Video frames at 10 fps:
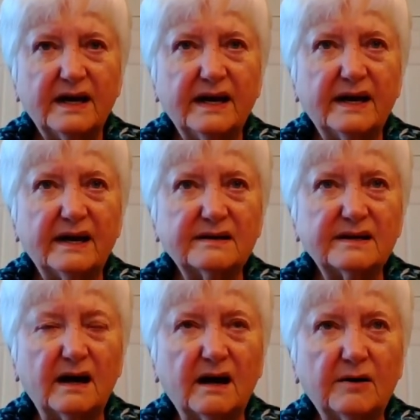
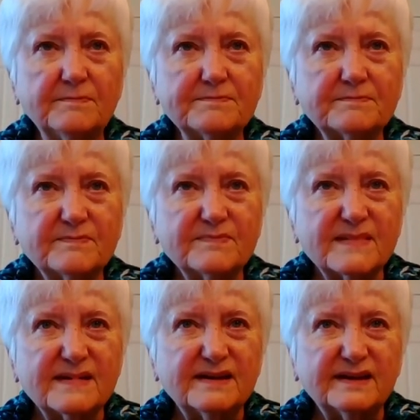And
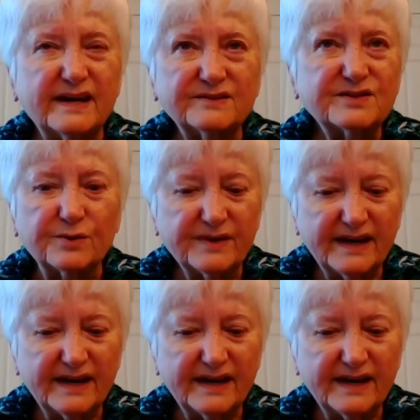so